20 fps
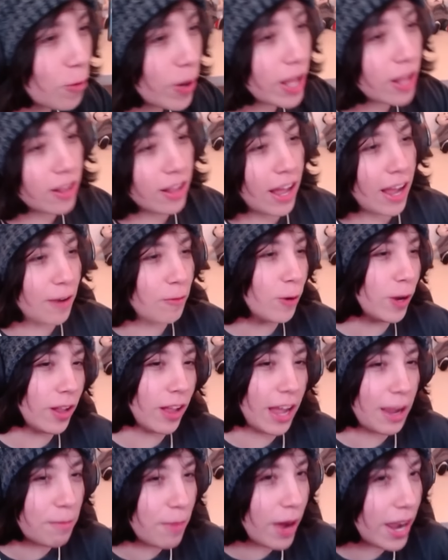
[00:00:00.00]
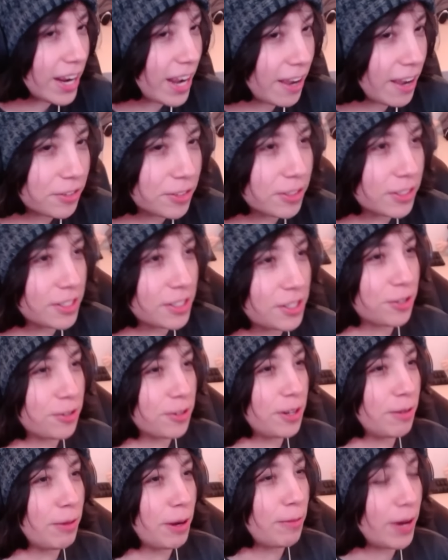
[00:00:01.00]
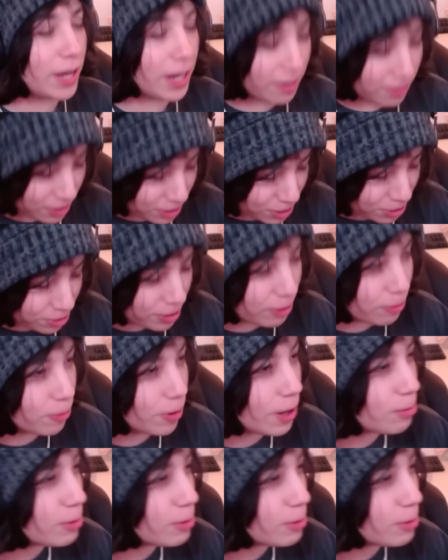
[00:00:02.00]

I will. I will. I might after this stream. I might after stream.